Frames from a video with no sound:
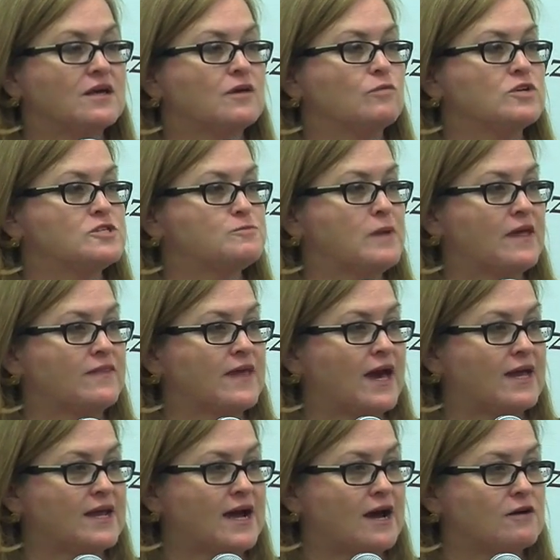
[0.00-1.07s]
We spend
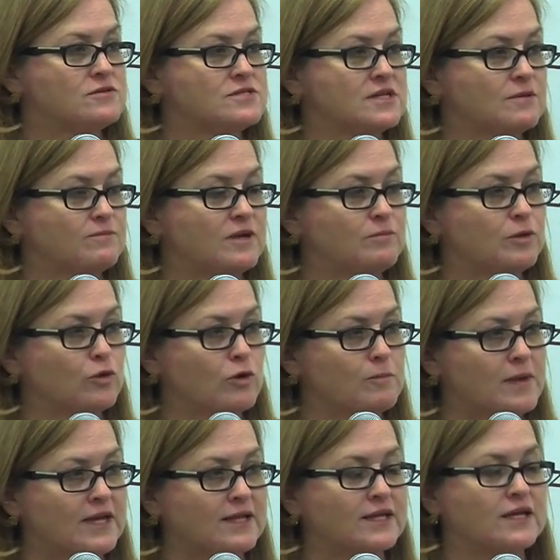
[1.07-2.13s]
that housing people who are
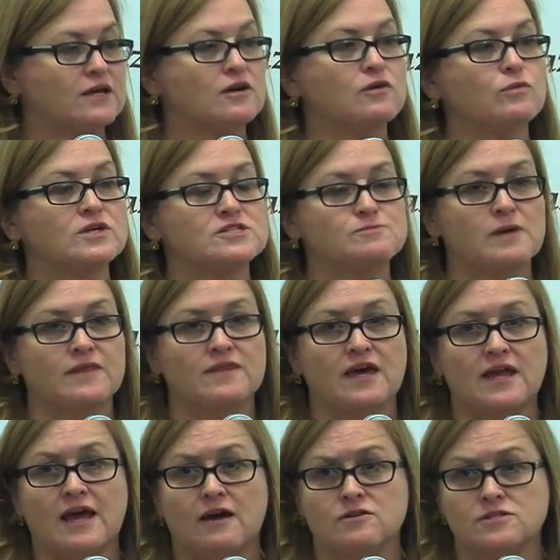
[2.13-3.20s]
mentally ill. We spend
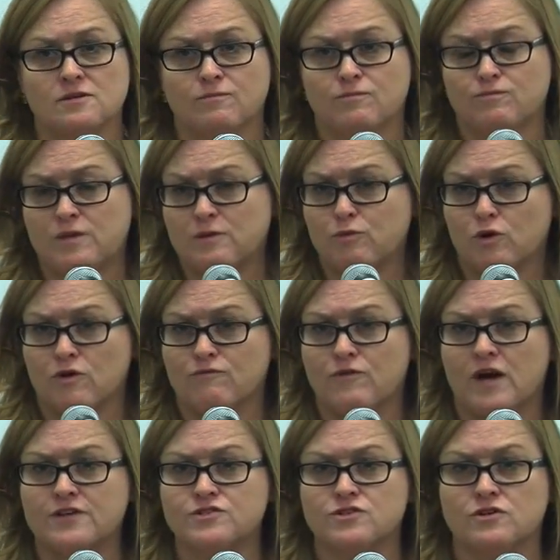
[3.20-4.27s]
that housing people who are
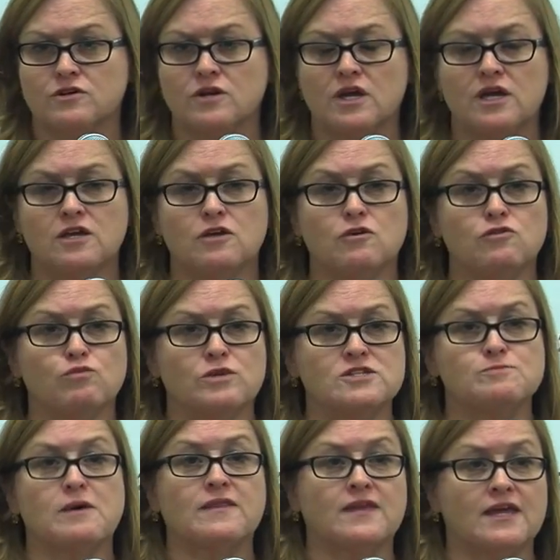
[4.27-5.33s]
foster youth. We
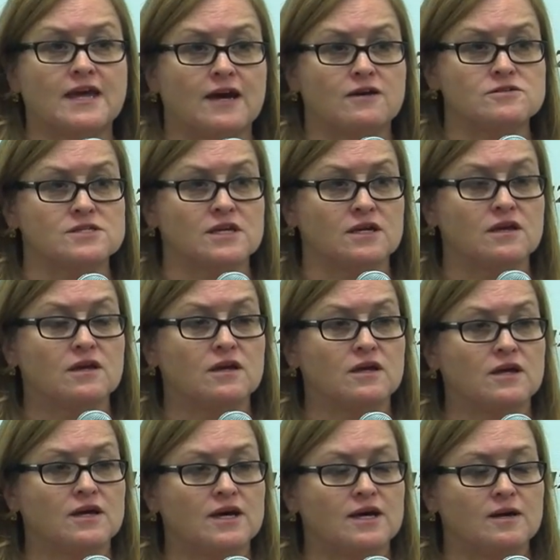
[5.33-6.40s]
spend that housing
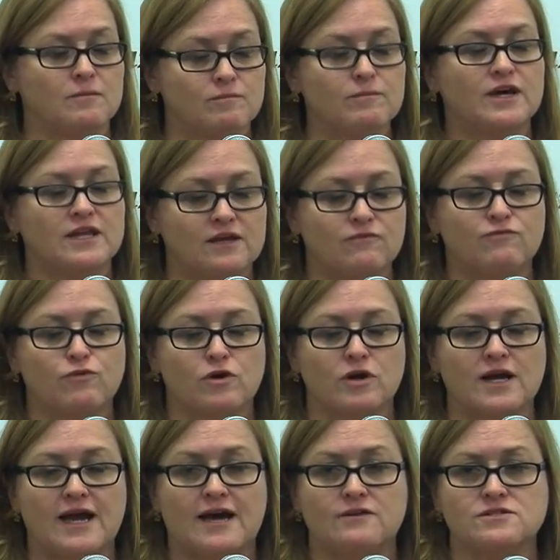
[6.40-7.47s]
money for
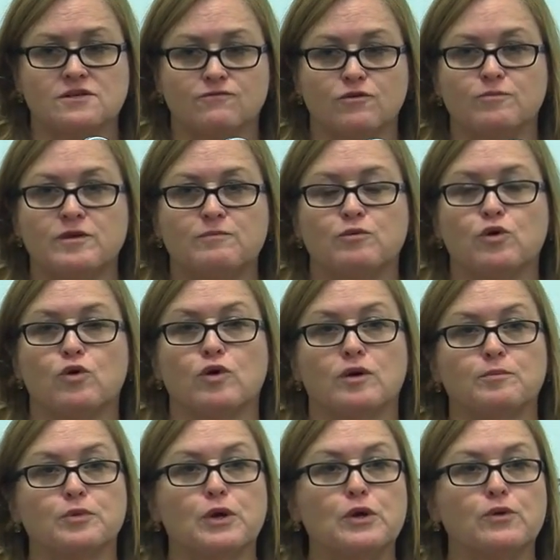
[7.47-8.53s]
housing for people who are
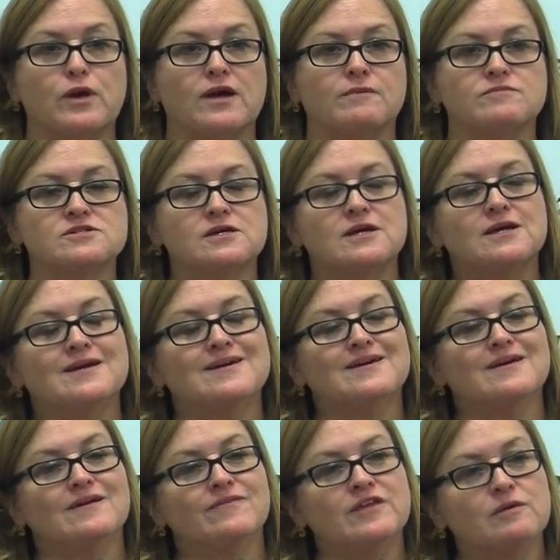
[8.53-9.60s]
in programs.
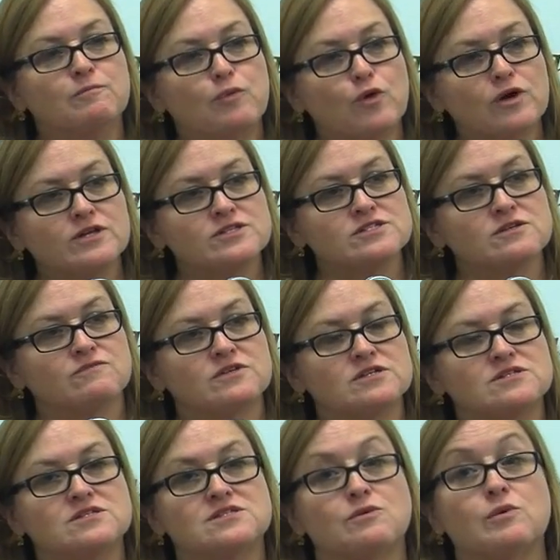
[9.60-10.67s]
The importance of
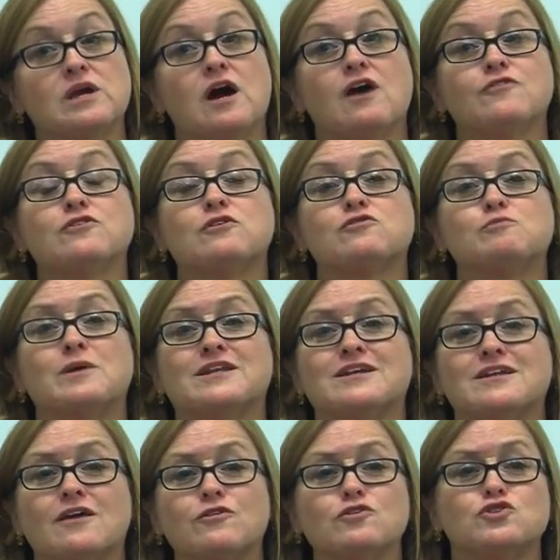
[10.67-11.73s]
this is that we also spend
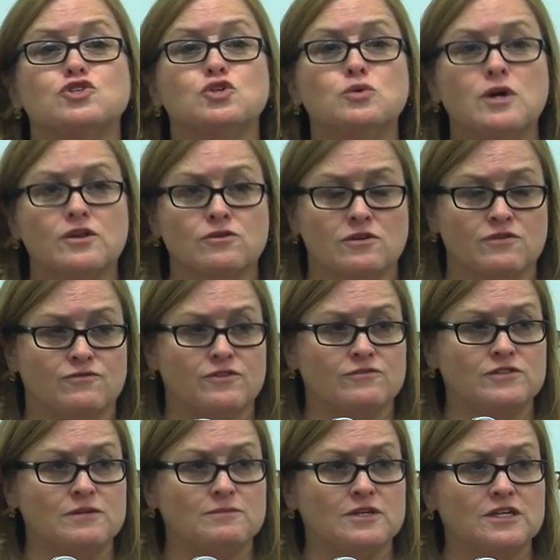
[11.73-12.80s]
another
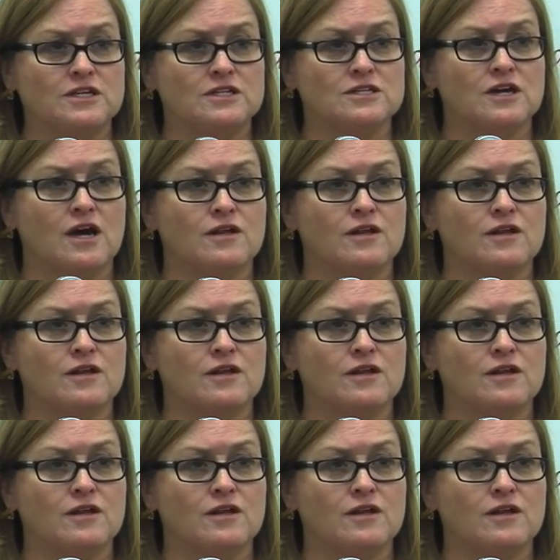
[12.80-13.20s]
$250 million